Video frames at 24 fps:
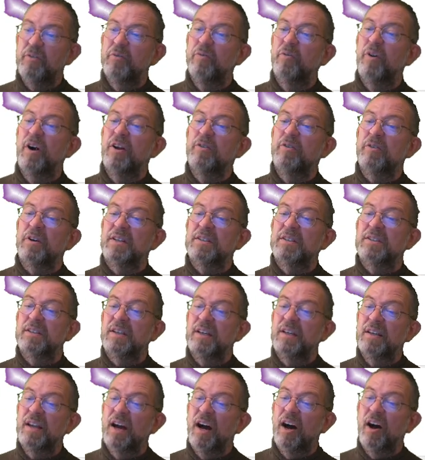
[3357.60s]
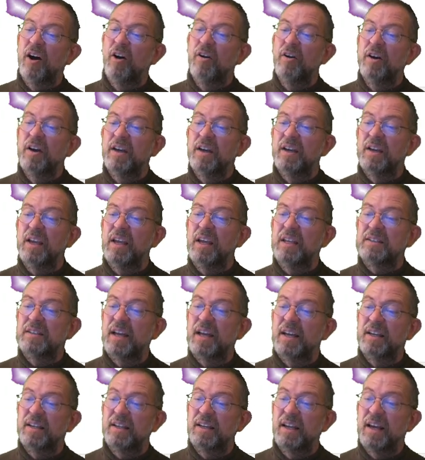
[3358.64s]
what you can see now is
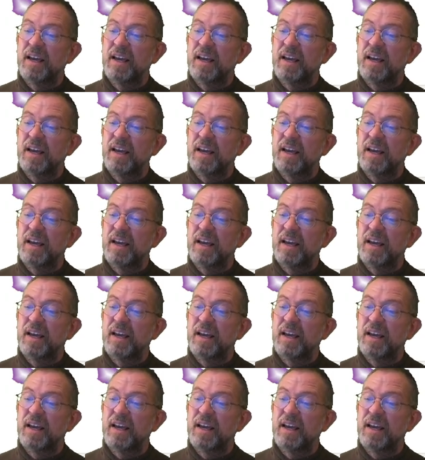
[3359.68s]
that it